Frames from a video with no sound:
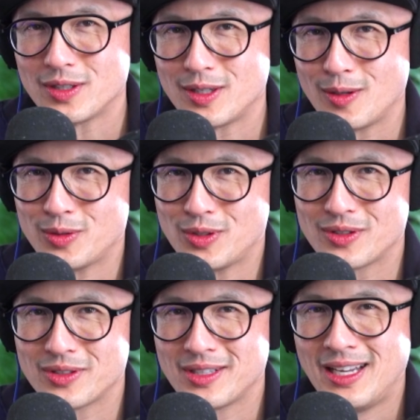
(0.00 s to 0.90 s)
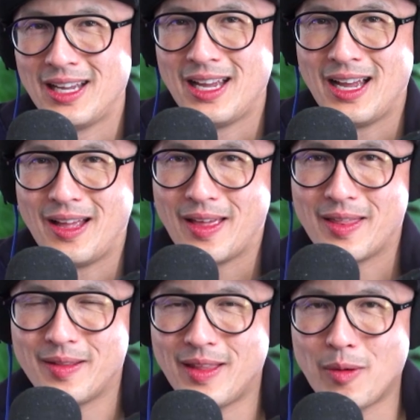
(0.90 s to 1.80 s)
and toasters,
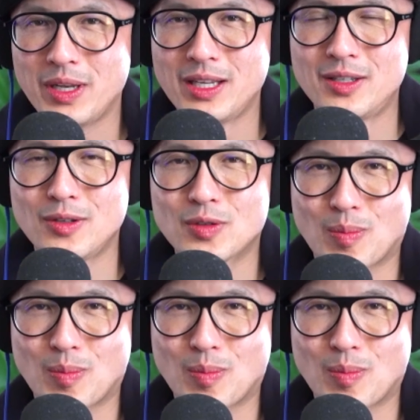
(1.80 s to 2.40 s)
and that we need to use a